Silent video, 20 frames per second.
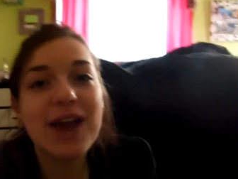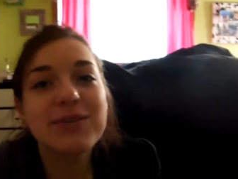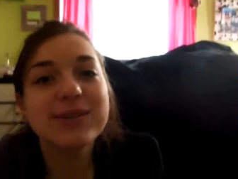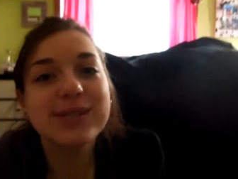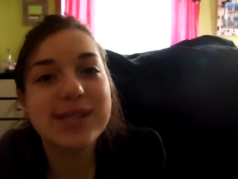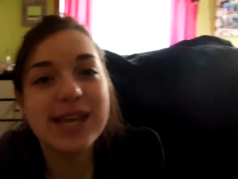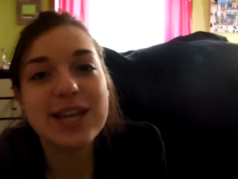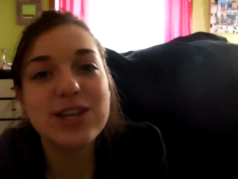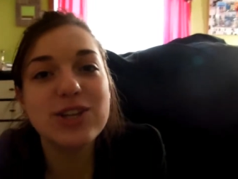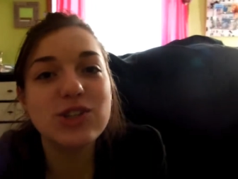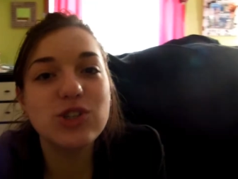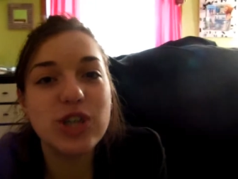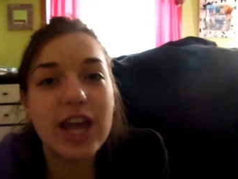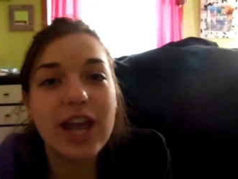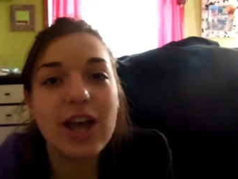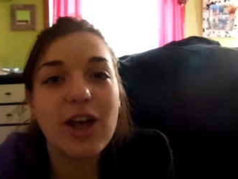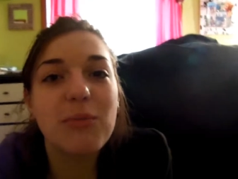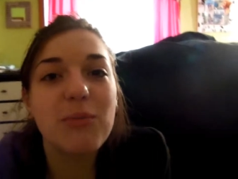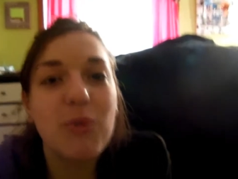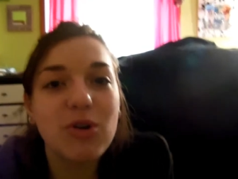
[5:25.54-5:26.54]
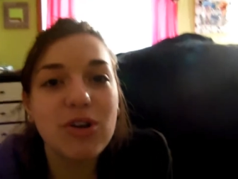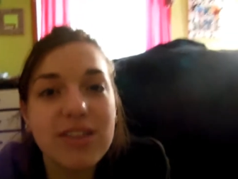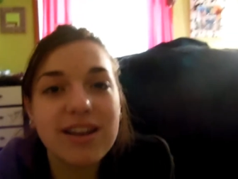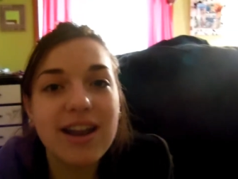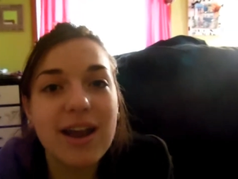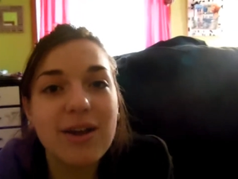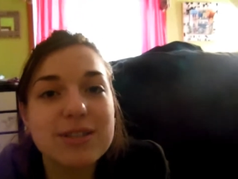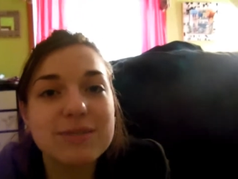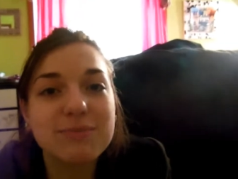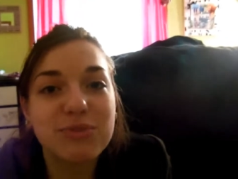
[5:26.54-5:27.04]
I was in jail more
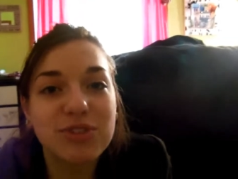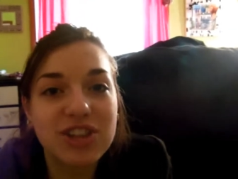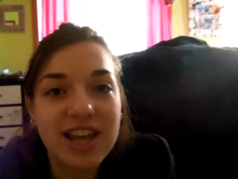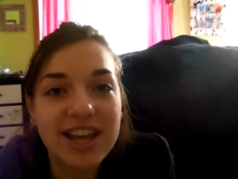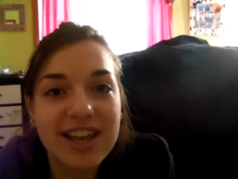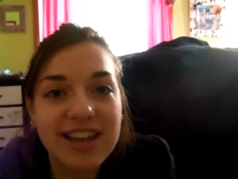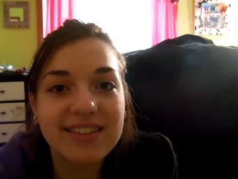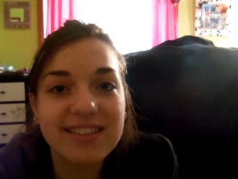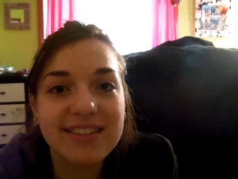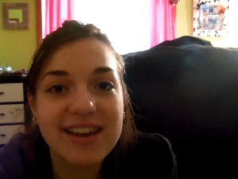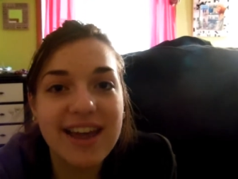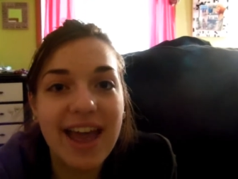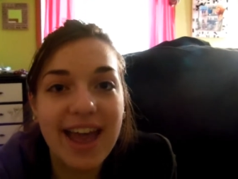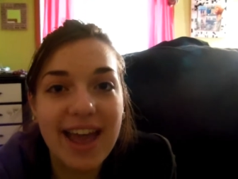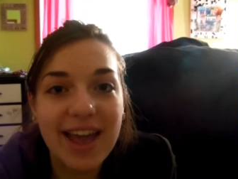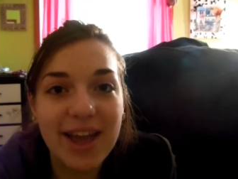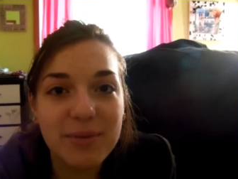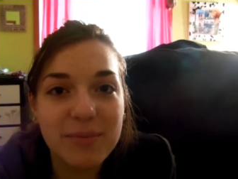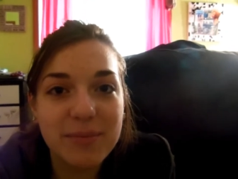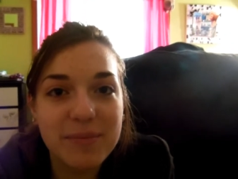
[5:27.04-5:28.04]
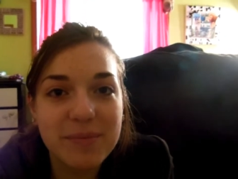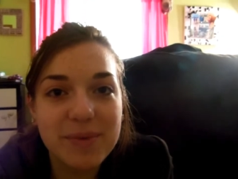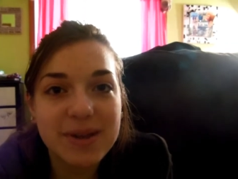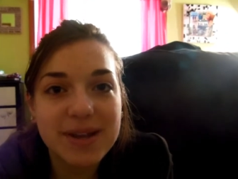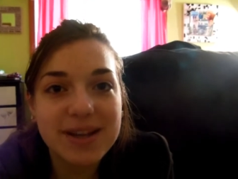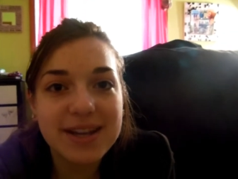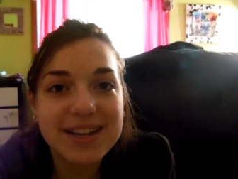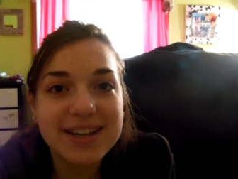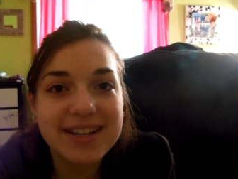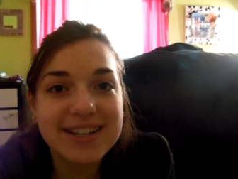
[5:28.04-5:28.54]
than I was playing the game.
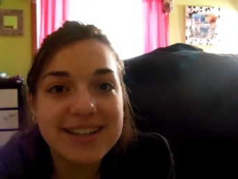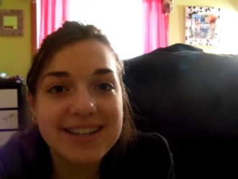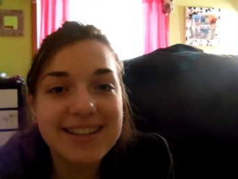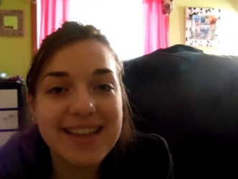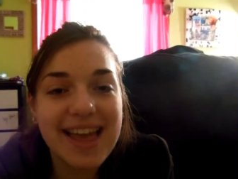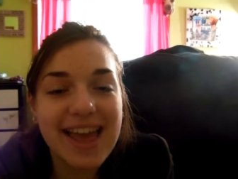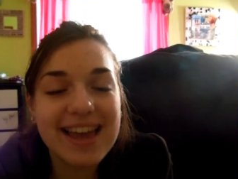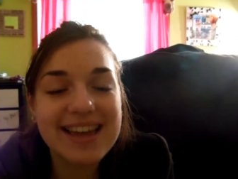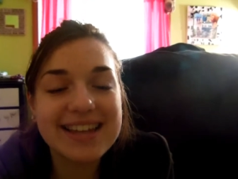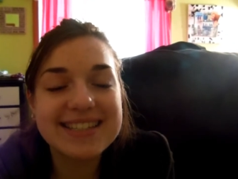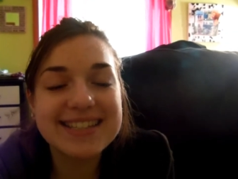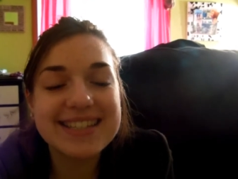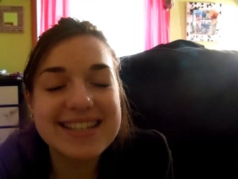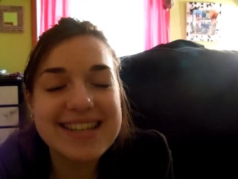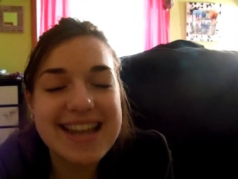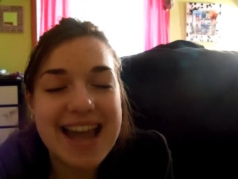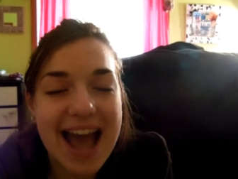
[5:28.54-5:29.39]
Like, it's